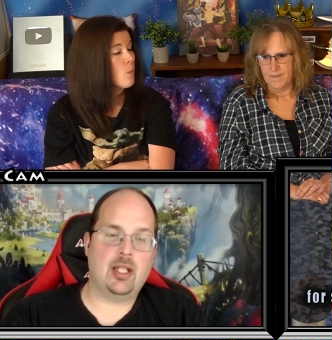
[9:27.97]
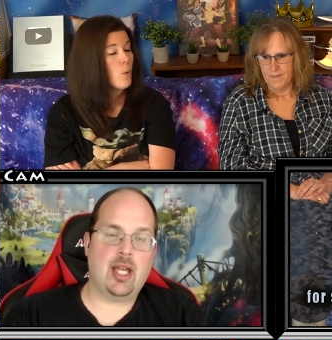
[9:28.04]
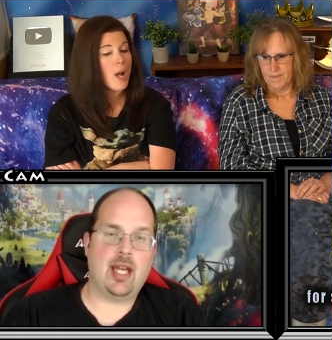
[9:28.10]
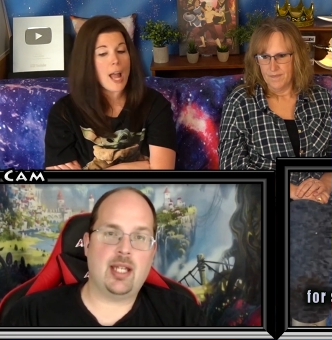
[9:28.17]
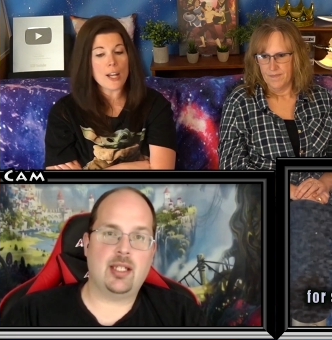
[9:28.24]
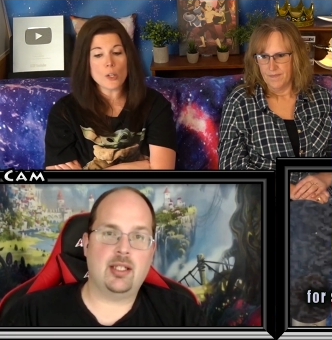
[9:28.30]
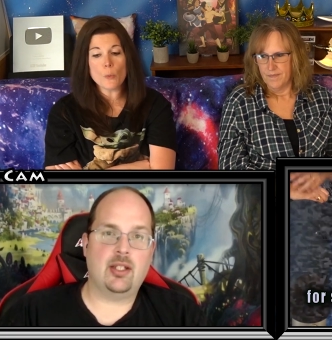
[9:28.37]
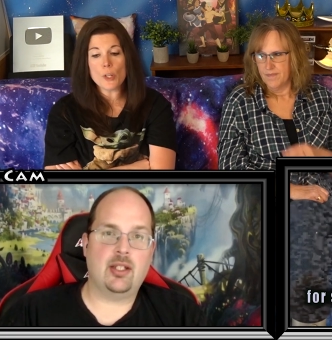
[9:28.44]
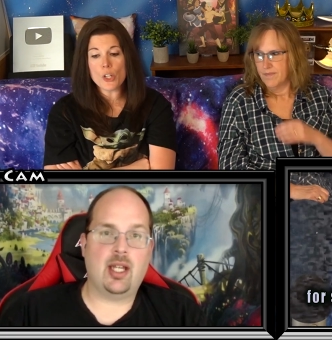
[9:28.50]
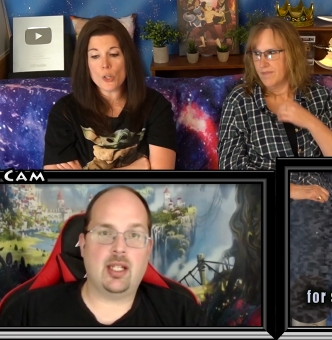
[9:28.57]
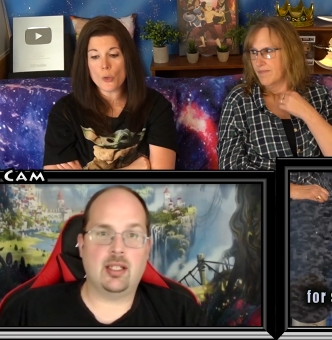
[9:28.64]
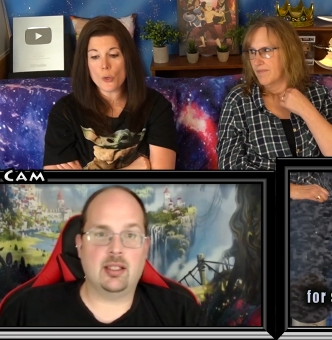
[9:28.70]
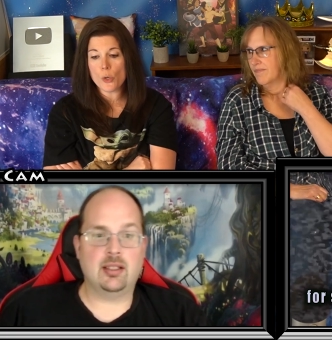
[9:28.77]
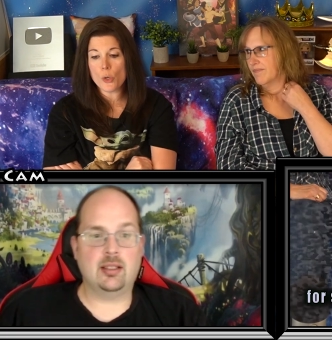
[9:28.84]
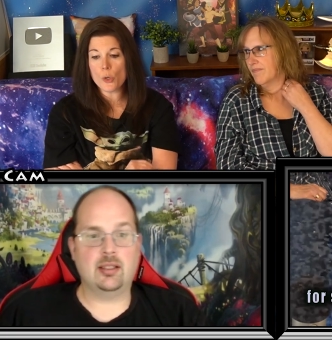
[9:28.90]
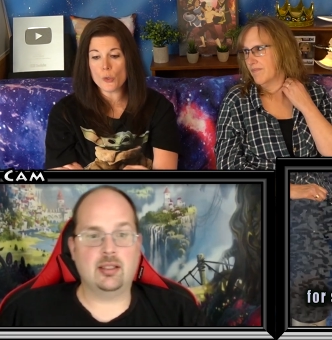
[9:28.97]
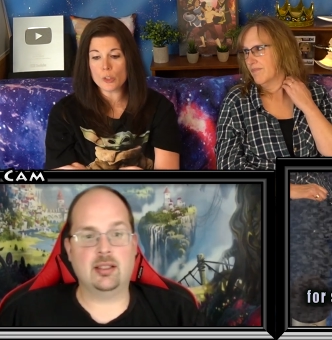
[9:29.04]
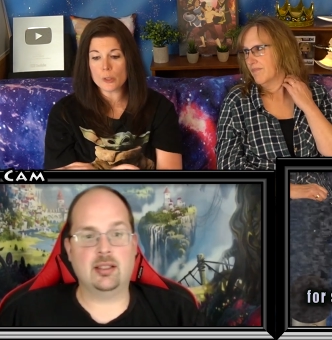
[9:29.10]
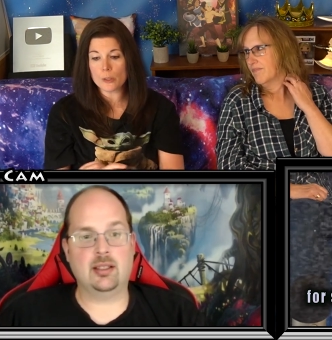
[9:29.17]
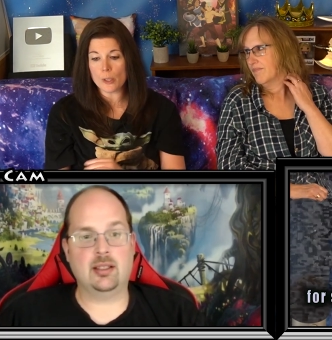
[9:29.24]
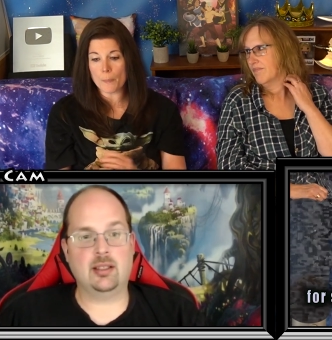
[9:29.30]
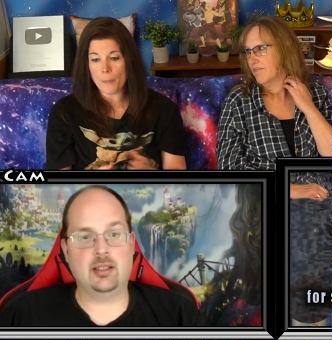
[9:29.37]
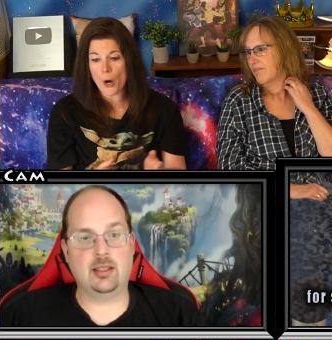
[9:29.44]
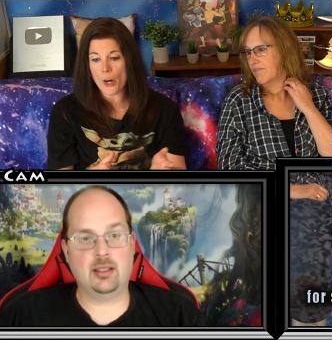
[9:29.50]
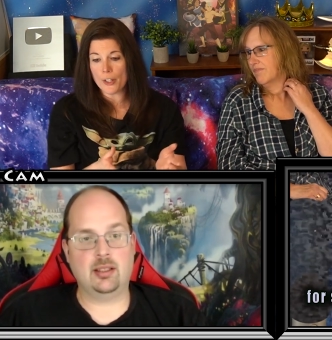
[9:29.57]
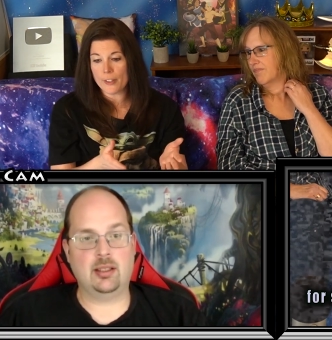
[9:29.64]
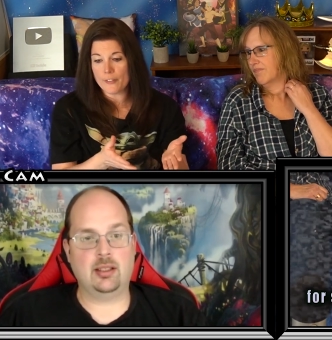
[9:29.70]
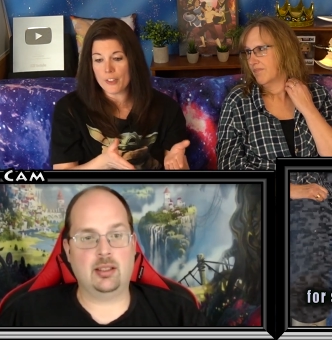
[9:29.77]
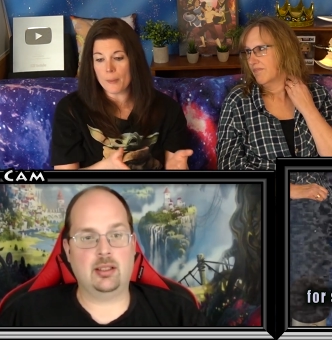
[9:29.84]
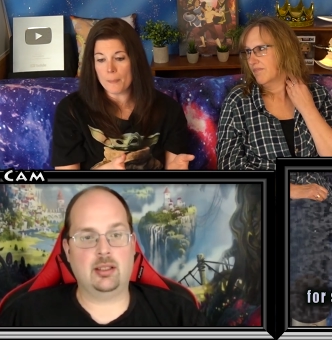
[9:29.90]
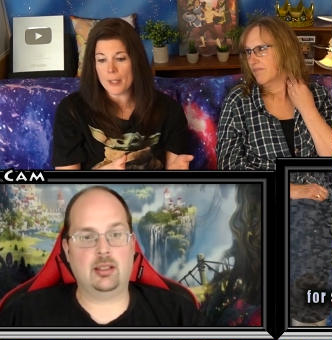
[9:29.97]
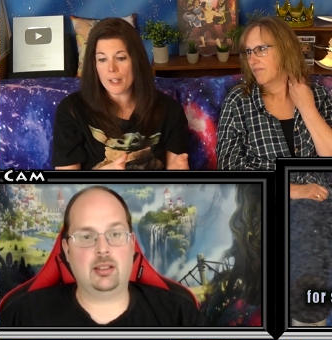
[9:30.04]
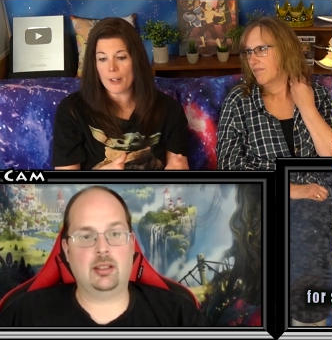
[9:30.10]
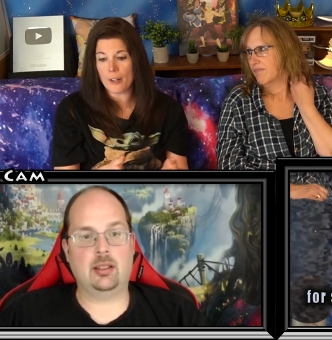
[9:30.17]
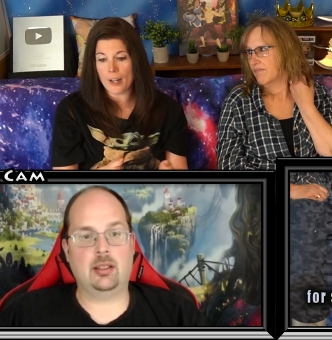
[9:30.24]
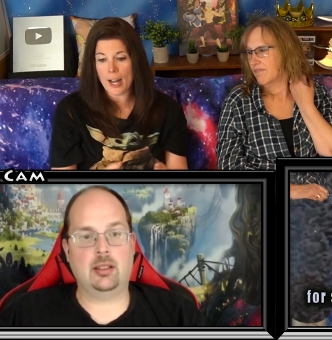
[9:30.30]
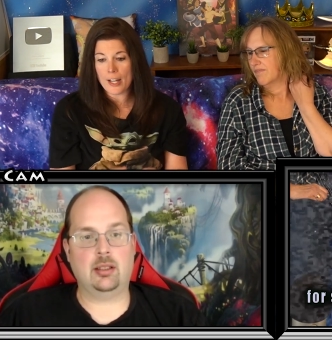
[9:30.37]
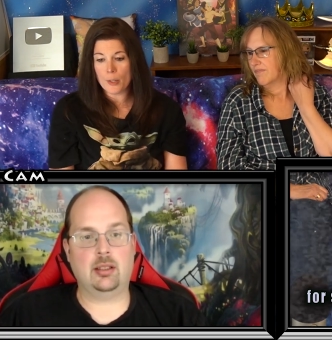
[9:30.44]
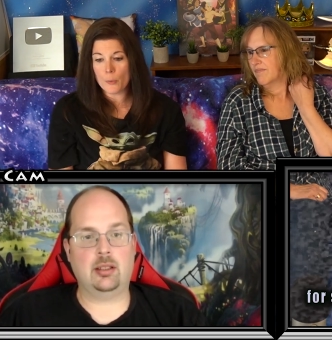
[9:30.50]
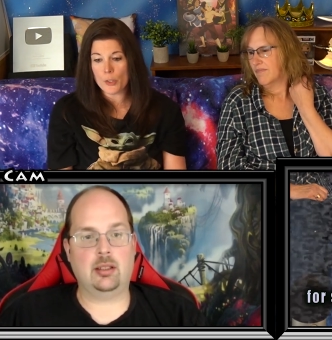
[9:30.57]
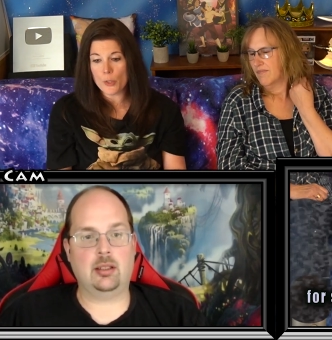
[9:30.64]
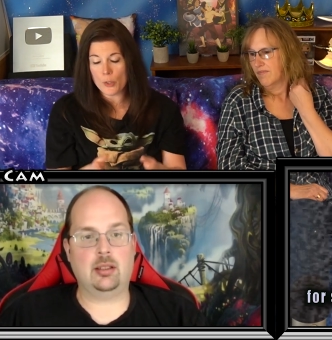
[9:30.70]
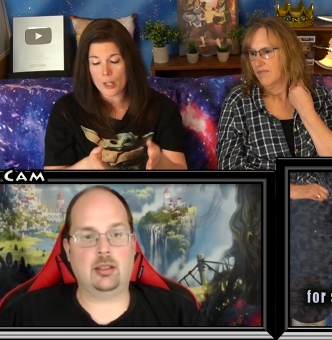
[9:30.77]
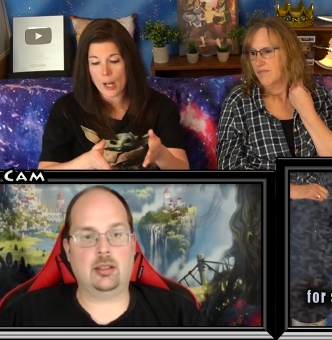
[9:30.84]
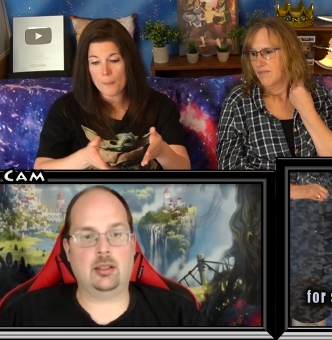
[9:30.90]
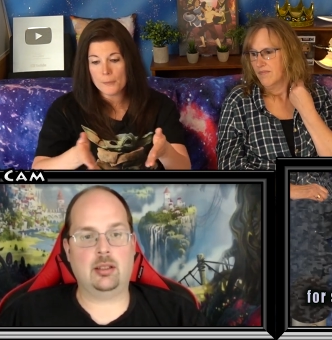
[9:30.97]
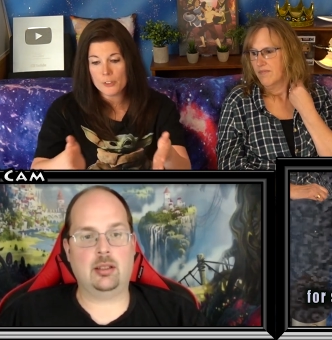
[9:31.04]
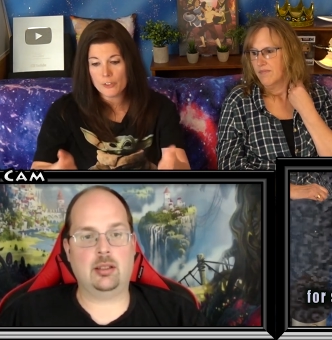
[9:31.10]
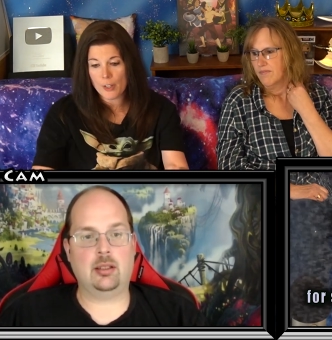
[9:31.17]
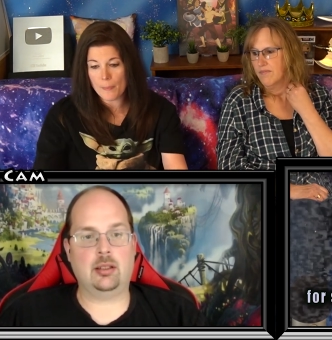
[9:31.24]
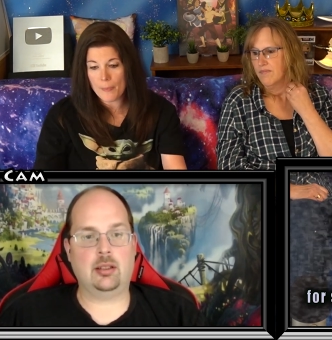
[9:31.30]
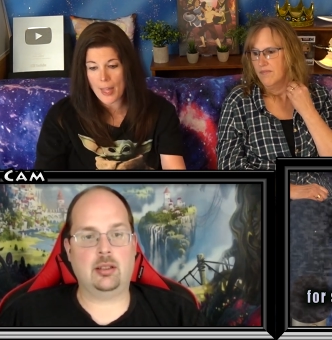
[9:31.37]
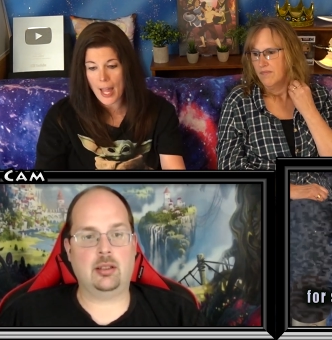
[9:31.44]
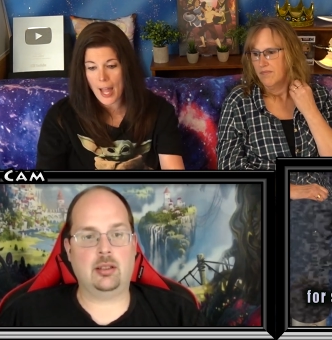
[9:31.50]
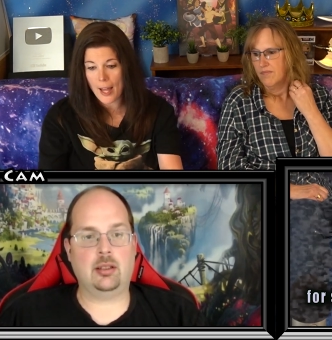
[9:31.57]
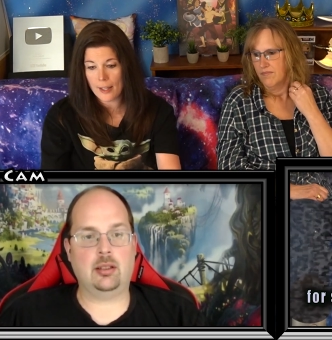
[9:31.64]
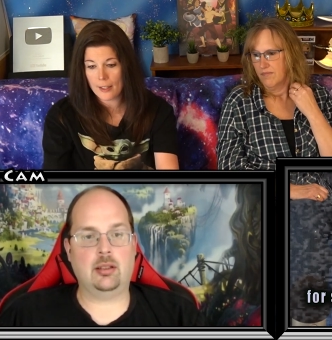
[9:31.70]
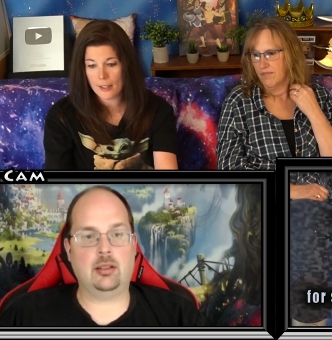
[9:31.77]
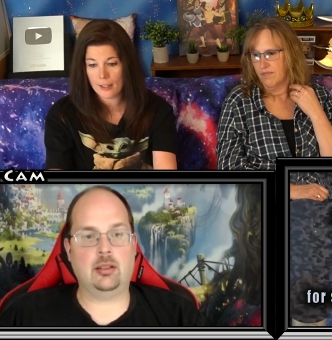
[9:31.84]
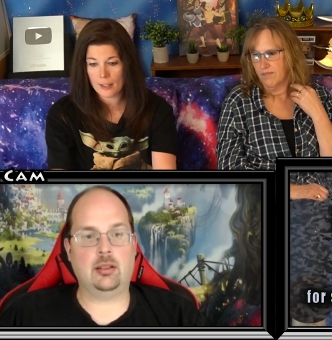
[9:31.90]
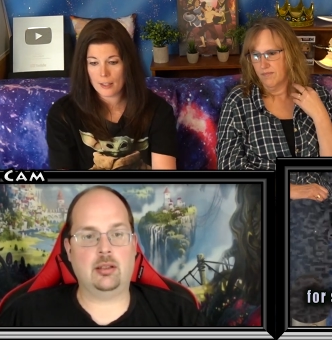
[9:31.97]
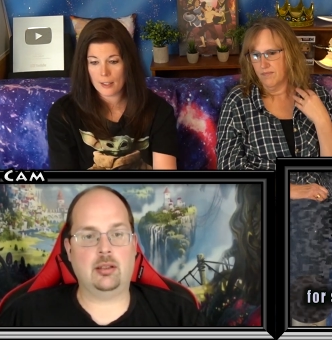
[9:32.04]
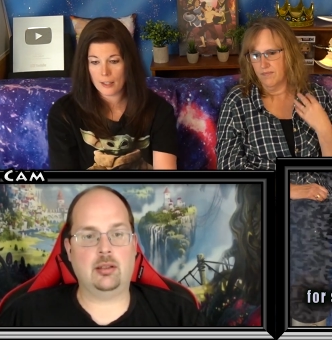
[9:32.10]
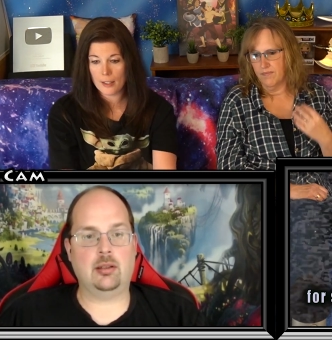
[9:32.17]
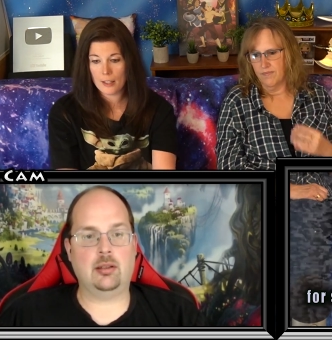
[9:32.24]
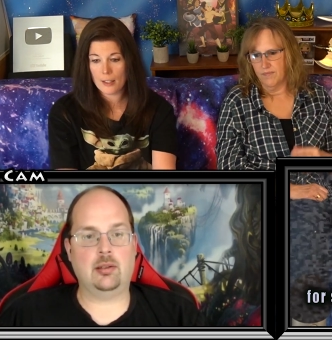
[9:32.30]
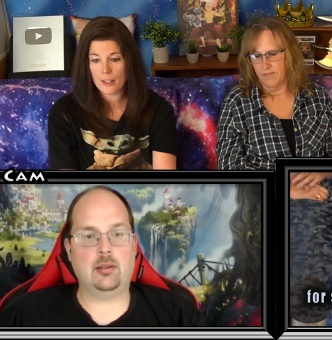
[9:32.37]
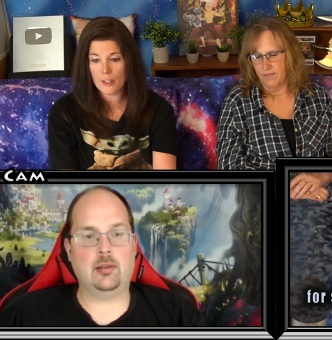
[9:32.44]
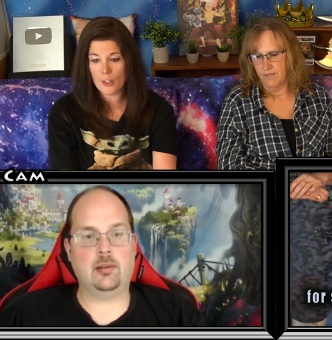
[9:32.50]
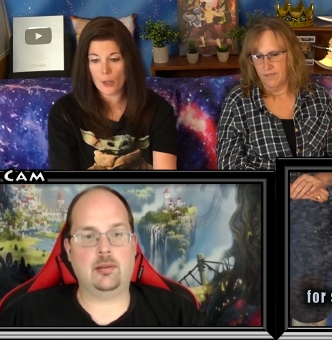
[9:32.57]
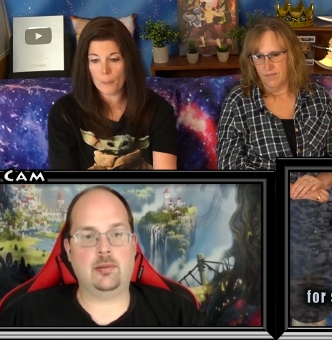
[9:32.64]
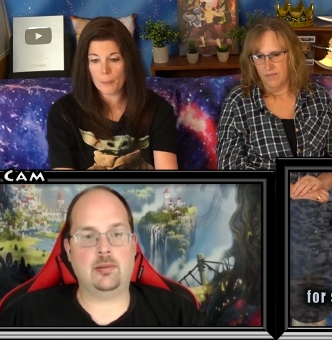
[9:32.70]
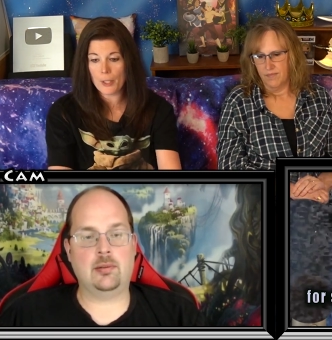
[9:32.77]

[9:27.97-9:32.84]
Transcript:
Speaker 1: anyone who's a part of Ymir, anyone who comes from that, you know,